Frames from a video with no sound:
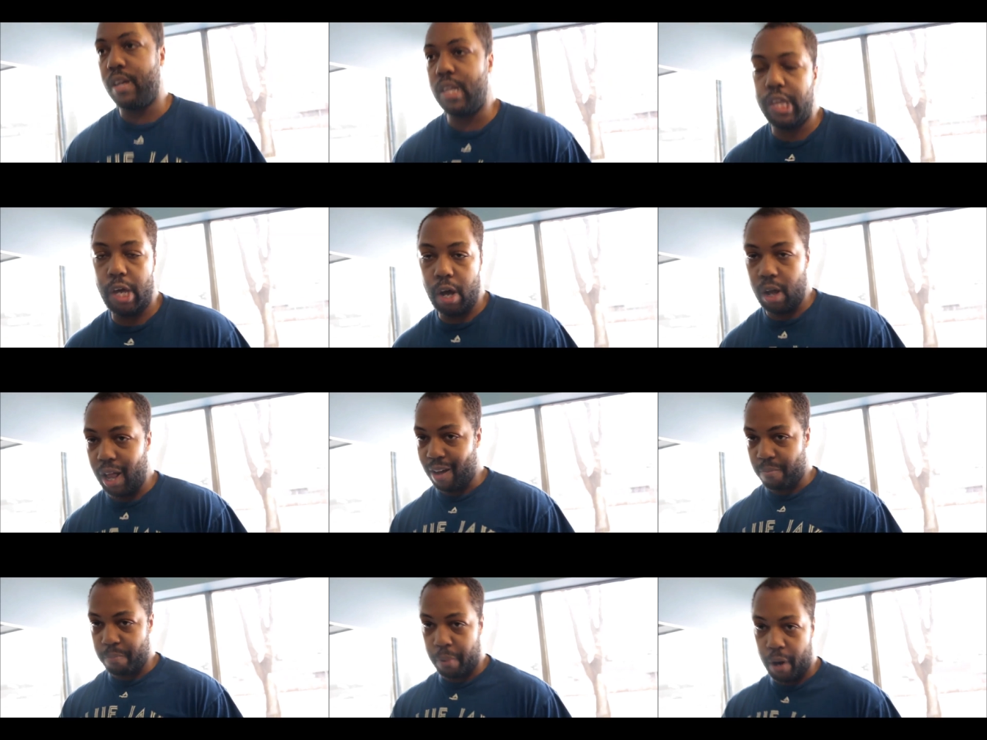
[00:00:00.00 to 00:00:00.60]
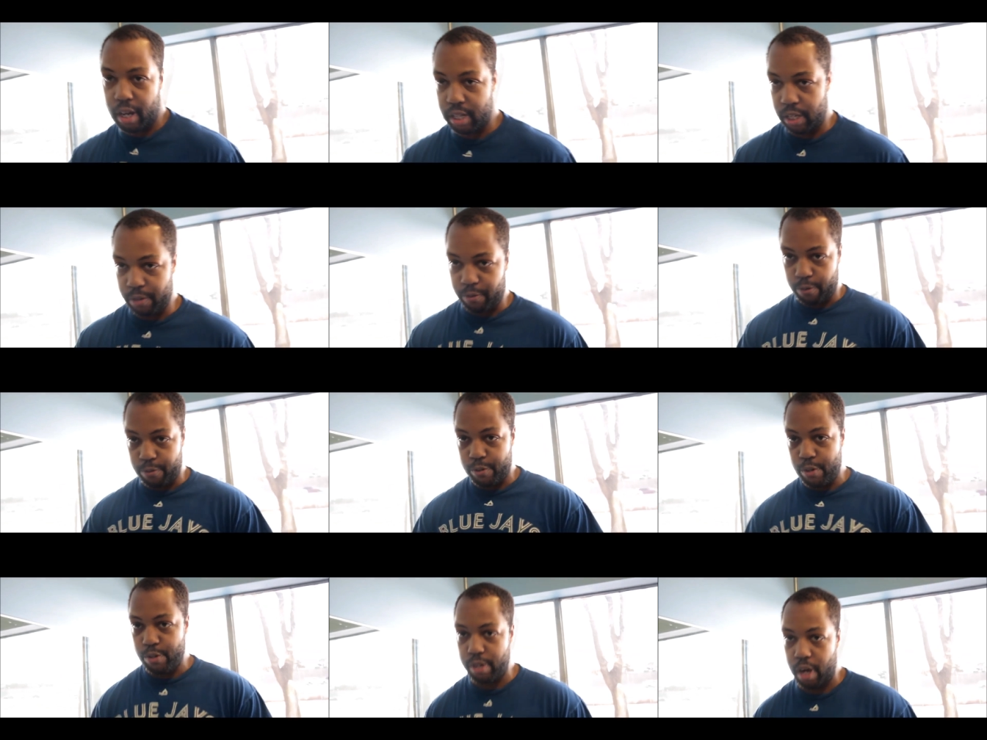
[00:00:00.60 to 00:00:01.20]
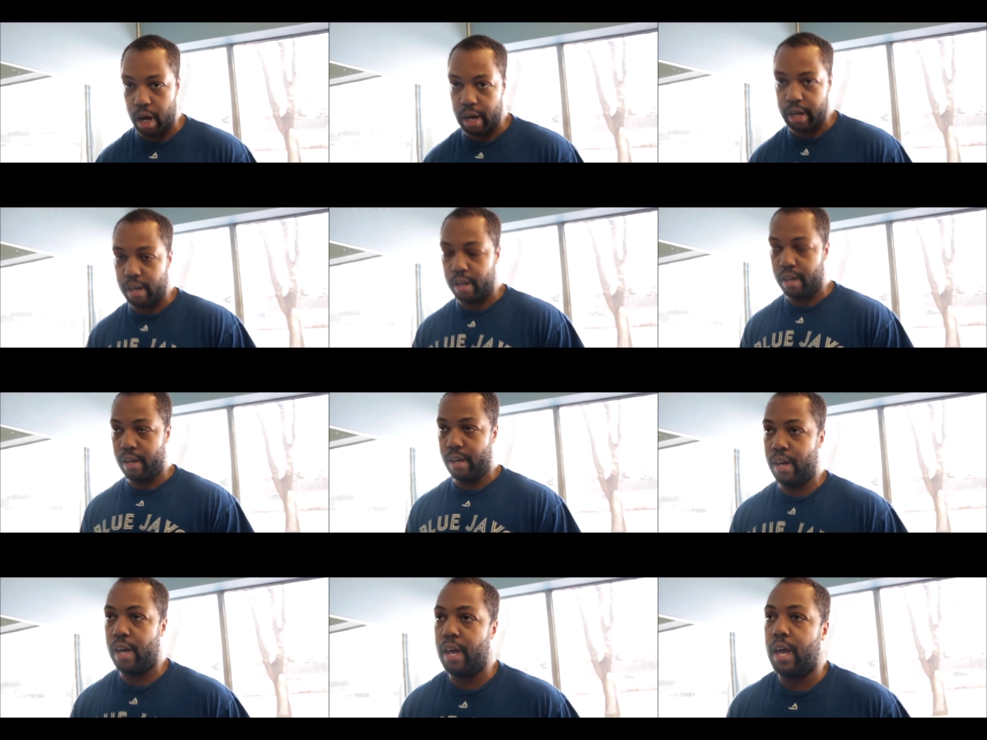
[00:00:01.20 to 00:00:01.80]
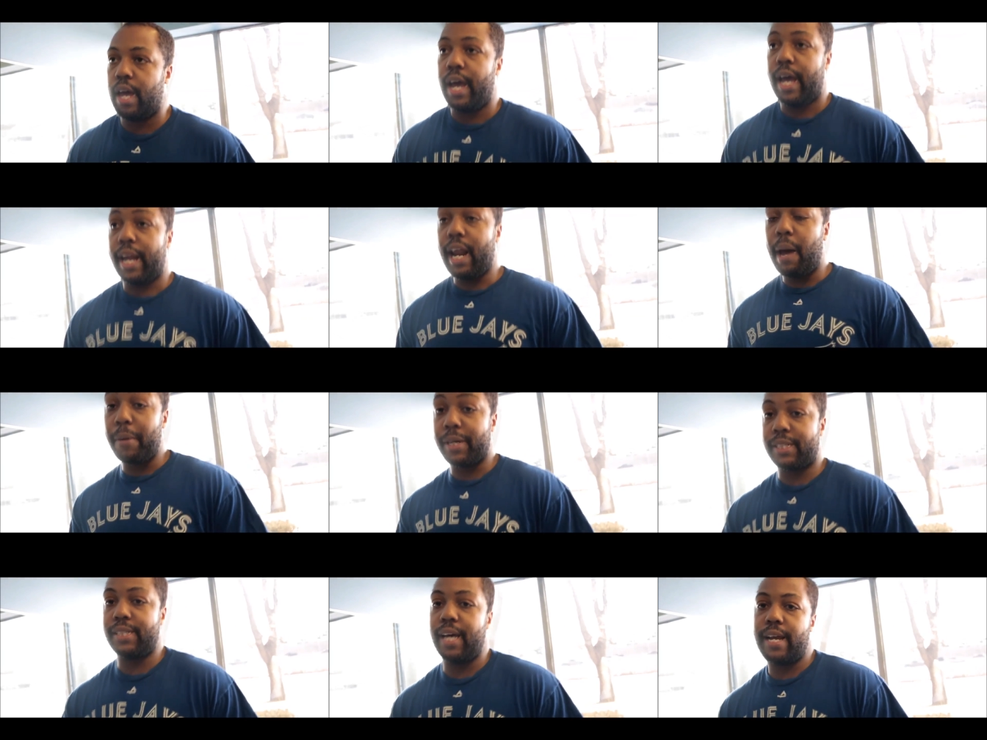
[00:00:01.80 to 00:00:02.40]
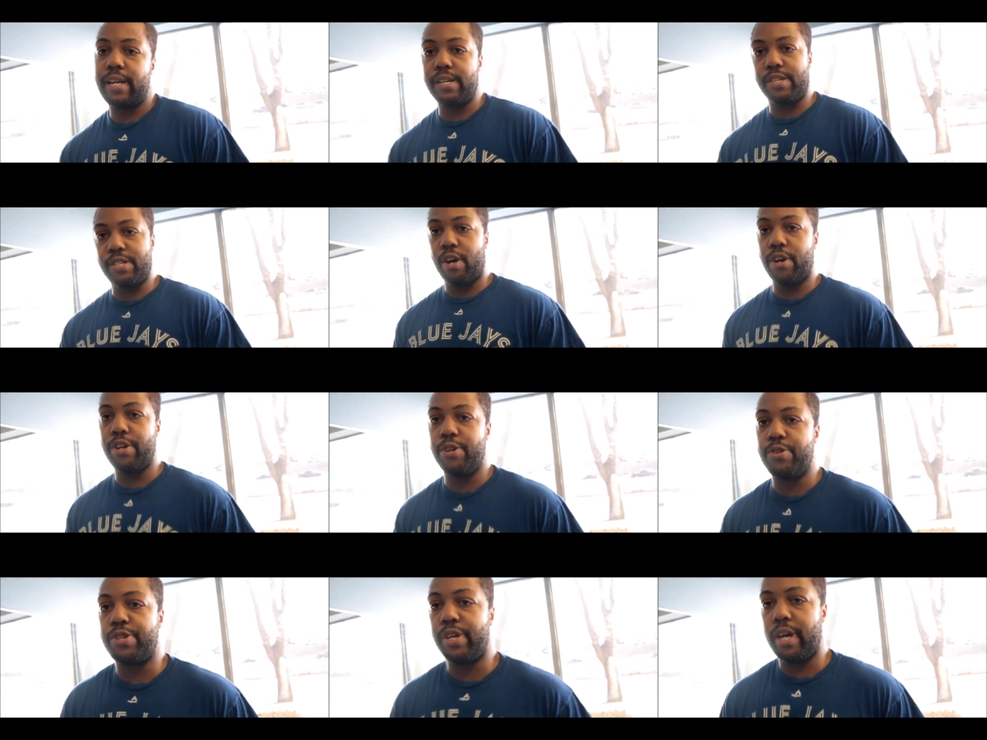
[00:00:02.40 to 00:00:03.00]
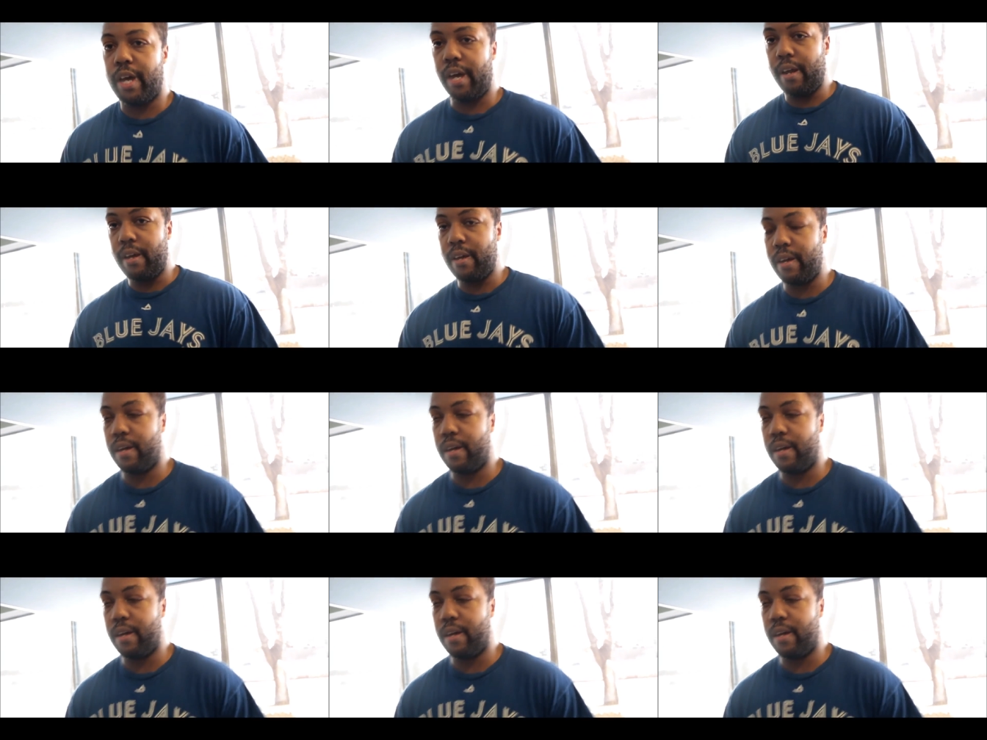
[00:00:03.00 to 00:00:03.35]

They all have positive reviews on it, and I'm excited to start using it.